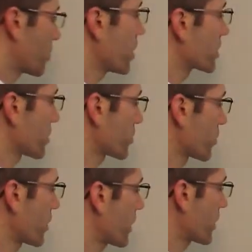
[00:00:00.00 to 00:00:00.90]
plug the
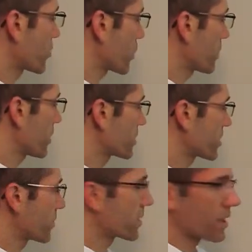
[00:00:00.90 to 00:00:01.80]
3 in, 3 plus
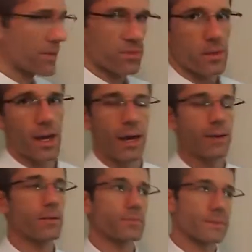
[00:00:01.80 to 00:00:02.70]
something gives me
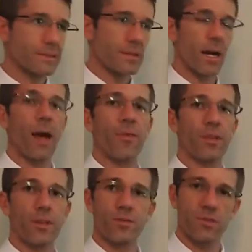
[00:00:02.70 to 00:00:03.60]
8. I
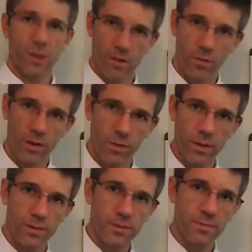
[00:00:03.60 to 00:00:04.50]
think you just thought of what it
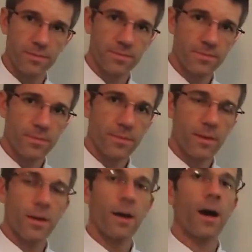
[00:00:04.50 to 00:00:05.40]
was.
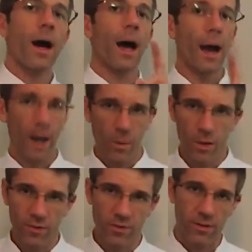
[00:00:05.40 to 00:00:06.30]

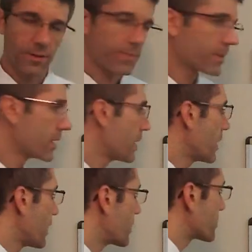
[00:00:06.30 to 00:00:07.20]
However,
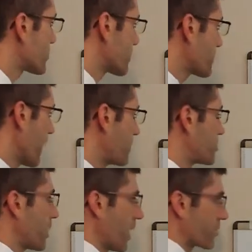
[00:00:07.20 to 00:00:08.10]
sometimes
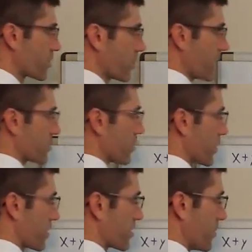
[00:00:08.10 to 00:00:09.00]
you have to wrestle
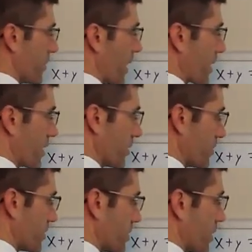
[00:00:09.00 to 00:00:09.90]
with some
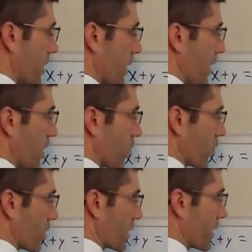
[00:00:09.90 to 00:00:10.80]
negatives in
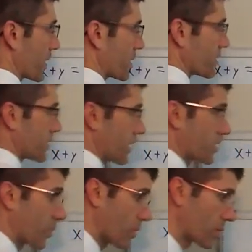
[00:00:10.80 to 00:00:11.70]
order to get this thing
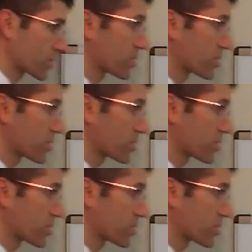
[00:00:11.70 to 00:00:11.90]
to work.